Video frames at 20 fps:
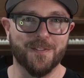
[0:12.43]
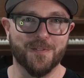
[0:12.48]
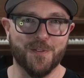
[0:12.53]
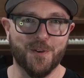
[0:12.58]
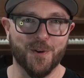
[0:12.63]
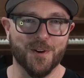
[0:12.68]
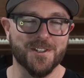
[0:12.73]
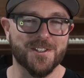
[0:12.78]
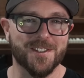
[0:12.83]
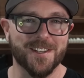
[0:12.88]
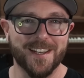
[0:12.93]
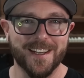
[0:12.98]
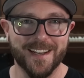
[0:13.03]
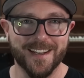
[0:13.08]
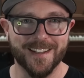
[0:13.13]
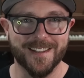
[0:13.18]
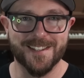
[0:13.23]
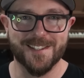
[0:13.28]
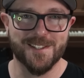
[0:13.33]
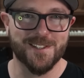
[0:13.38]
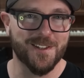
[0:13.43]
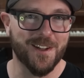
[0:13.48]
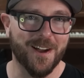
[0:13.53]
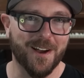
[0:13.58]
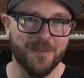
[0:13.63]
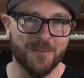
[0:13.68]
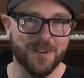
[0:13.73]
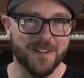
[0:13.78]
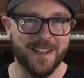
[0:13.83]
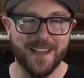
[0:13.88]
Of course, this is
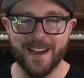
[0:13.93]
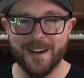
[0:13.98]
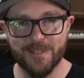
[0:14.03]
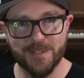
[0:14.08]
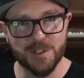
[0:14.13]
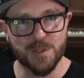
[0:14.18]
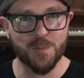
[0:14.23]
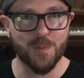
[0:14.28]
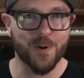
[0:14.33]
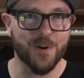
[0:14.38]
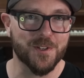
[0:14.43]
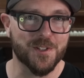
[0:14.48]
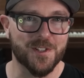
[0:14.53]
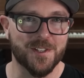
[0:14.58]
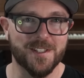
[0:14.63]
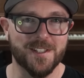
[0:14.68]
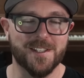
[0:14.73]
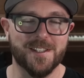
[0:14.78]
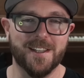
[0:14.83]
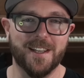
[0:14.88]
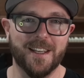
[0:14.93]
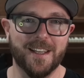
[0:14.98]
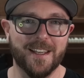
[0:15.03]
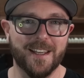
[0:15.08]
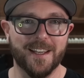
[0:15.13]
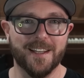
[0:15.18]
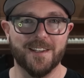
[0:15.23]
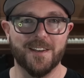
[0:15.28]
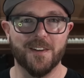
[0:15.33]
not what the average person is thinking.